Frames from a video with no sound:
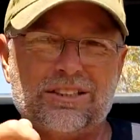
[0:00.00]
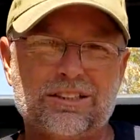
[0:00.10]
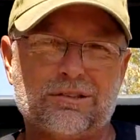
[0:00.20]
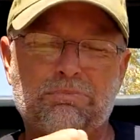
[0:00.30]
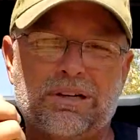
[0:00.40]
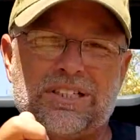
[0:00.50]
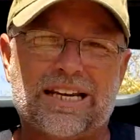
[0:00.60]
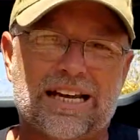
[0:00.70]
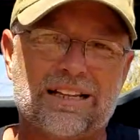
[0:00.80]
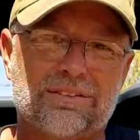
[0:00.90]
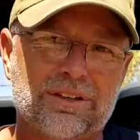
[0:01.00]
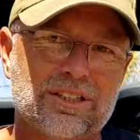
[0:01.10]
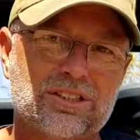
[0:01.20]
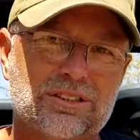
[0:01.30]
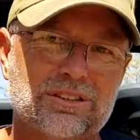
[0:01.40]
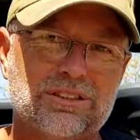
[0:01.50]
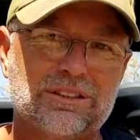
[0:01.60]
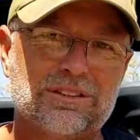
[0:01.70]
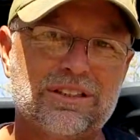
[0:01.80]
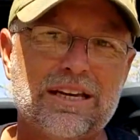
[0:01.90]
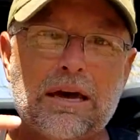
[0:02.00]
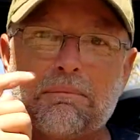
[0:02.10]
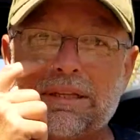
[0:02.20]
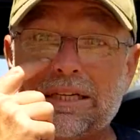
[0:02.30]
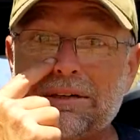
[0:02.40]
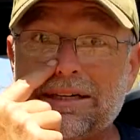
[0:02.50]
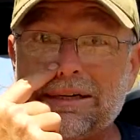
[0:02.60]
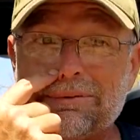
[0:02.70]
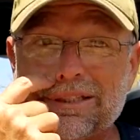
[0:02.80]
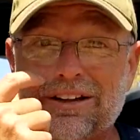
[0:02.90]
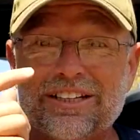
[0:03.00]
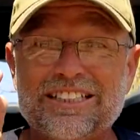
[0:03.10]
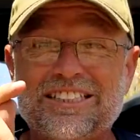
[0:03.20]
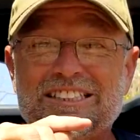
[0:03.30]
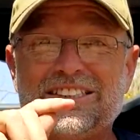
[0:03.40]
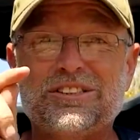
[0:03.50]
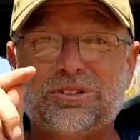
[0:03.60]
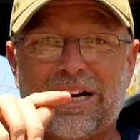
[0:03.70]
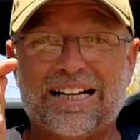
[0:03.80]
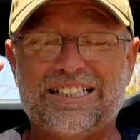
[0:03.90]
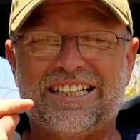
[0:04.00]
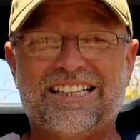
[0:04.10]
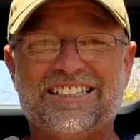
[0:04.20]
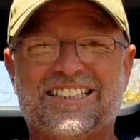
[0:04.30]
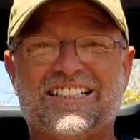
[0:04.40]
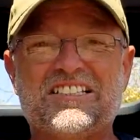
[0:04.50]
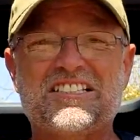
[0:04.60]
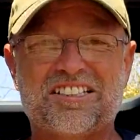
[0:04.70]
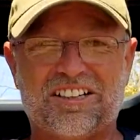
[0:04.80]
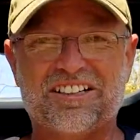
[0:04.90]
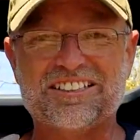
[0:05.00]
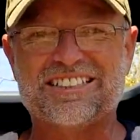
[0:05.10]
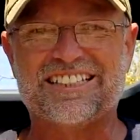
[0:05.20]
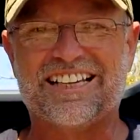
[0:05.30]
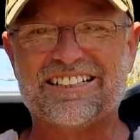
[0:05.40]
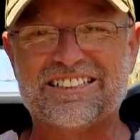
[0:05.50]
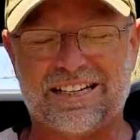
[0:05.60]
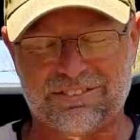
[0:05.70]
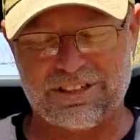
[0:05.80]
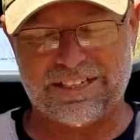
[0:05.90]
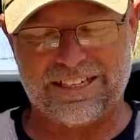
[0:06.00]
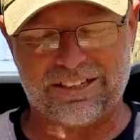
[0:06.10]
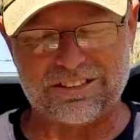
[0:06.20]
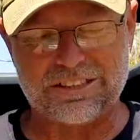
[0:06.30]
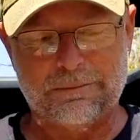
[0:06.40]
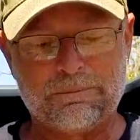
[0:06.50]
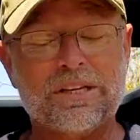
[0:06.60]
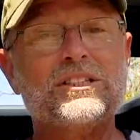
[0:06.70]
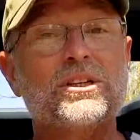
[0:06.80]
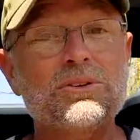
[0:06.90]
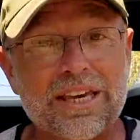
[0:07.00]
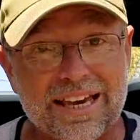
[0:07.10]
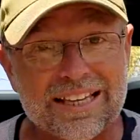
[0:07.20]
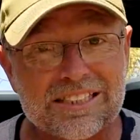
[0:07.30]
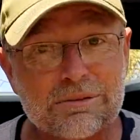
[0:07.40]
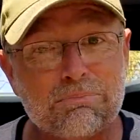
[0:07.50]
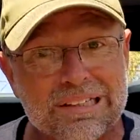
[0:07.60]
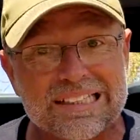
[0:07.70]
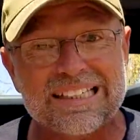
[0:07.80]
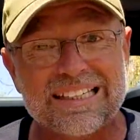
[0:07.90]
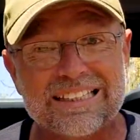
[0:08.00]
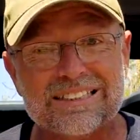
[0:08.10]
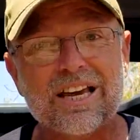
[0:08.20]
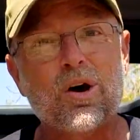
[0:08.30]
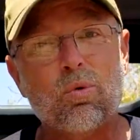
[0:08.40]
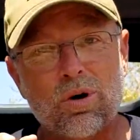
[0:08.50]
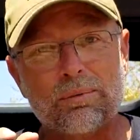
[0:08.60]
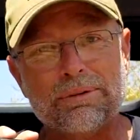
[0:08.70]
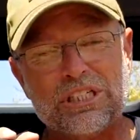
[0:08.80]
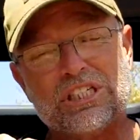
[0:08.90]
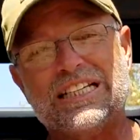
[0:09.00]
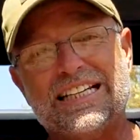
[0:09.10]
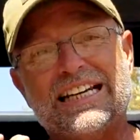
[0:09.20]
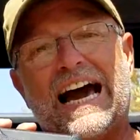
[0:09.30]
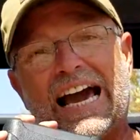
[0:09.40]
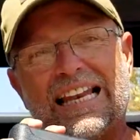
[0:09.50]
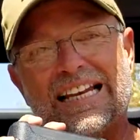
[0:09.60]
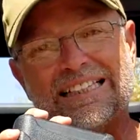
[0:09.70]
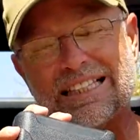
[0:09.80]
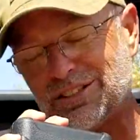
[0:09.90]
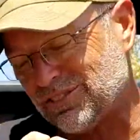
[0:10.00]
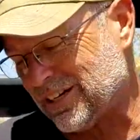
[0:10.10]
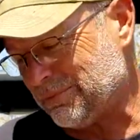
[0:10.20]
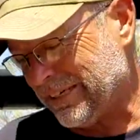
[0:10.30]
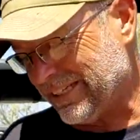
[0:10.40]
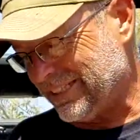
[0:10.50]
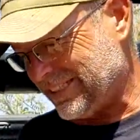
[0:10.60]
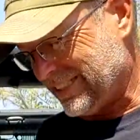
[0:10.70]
You just punch an Allen wrench through, but then you end up with all these scratches and scars on the outside of your ARs. So yes, please, War Machine, I like this very much.